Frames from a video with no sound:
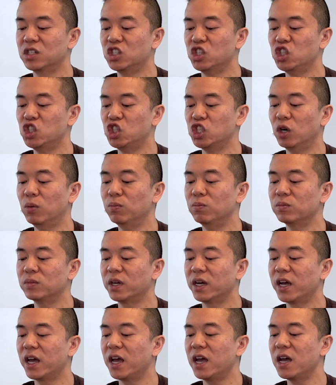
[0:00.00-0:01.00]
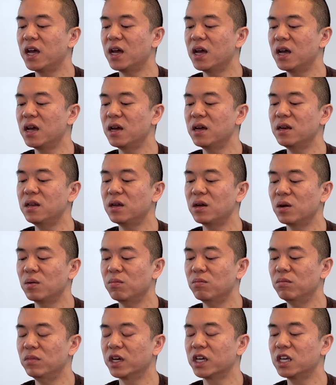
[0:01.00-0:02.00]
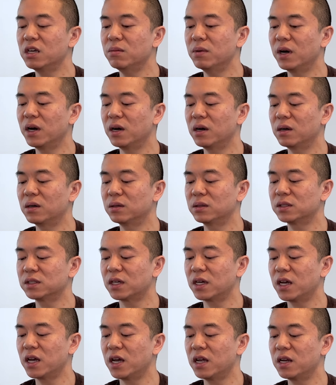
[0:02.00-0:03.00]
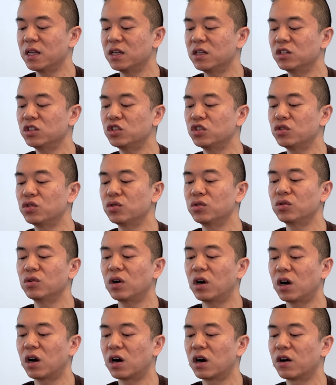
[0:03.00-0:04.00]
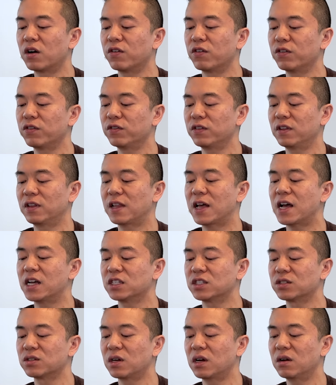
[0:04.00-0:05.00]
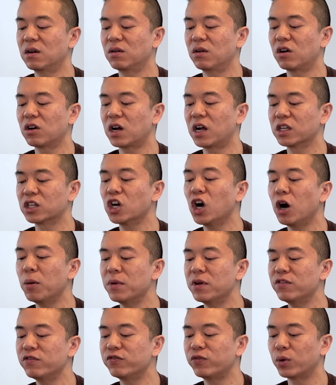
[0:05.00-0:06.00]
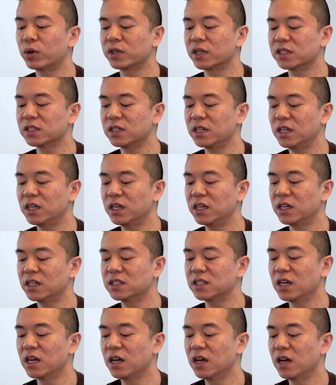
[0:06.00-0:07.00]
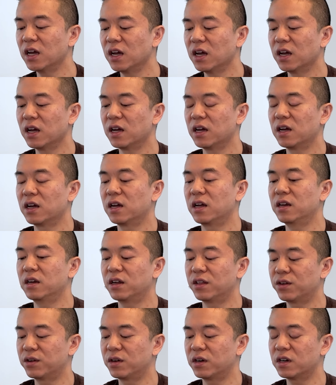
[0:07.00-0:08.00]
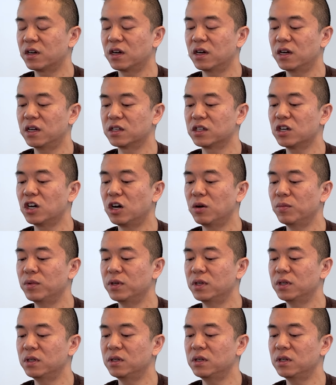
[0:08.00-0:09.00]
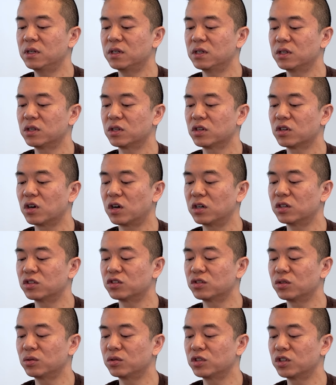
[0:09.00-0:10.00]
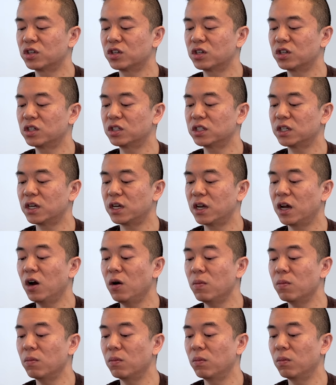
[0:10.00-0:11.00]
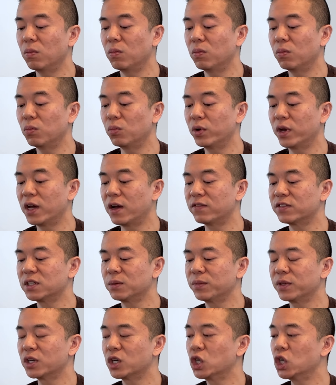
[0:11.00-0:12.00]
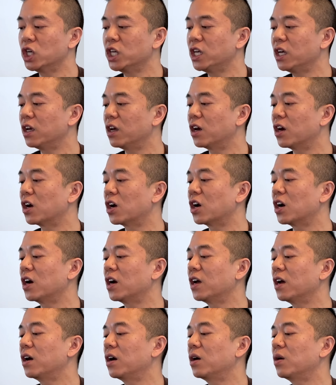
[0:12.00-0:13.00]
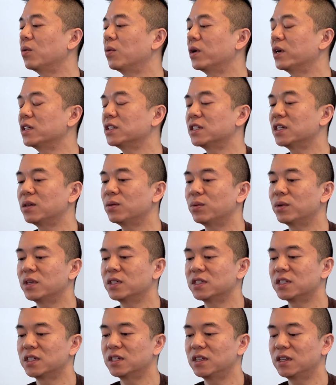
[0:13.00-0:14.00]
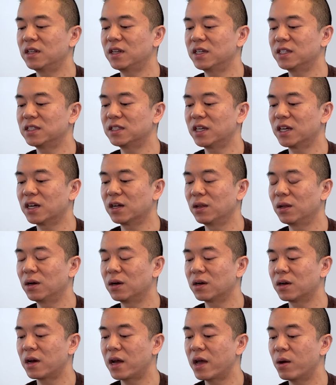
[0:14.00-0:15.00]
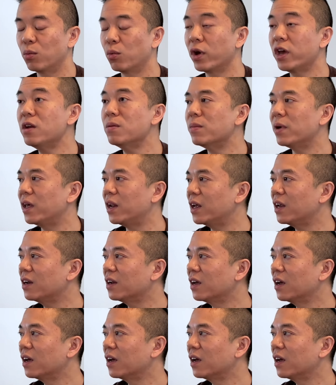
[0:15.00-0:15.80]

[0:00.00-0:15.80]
Jumped Ahead, Mickey Mouse, and into our last uncommon, 4 dozen eggs. Another uncommon, Card Soldiers. Oh, we have something good here. What is it? What is it? Let's take a look. And wait a minute.